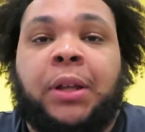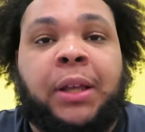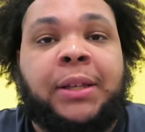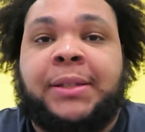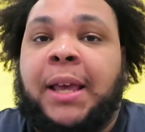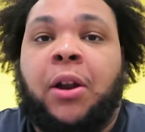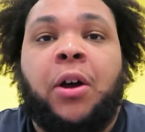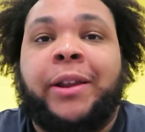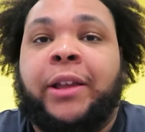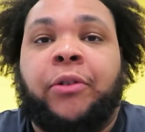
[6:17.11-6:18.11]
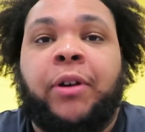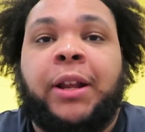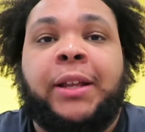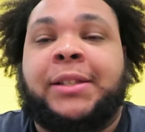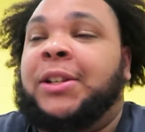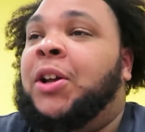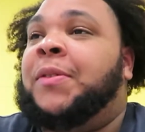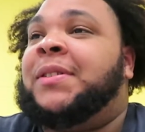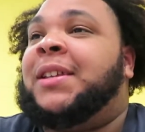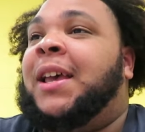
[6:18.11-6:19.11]
He said all the ingredients, you
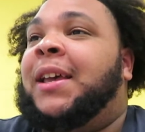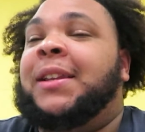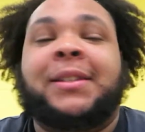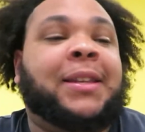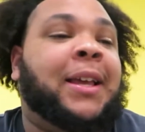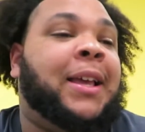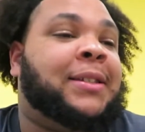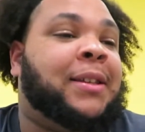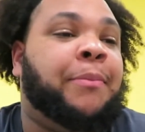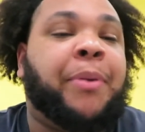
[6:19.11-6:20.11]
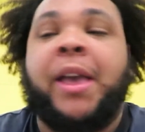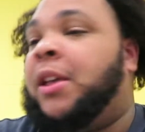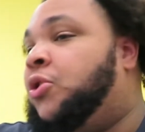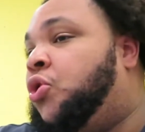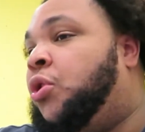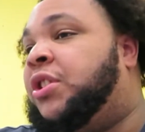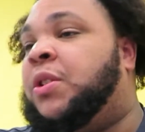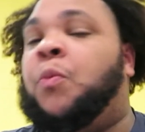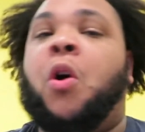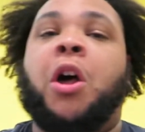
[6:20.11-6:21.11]
know what I'm saying? He said get some baking soda,
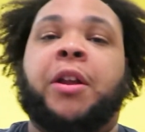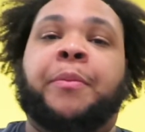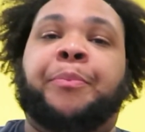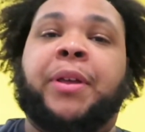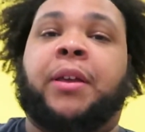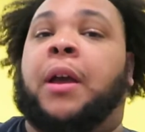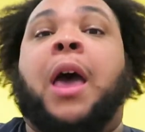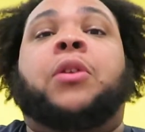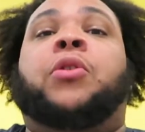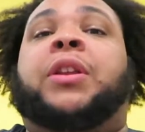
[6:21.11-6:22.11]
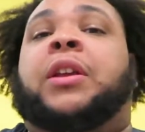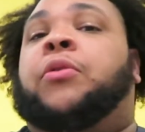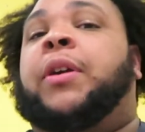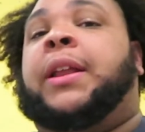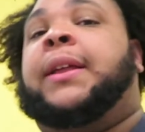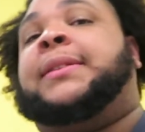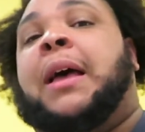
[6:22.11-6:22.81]
some water, a beaker. I don't know the ingredients.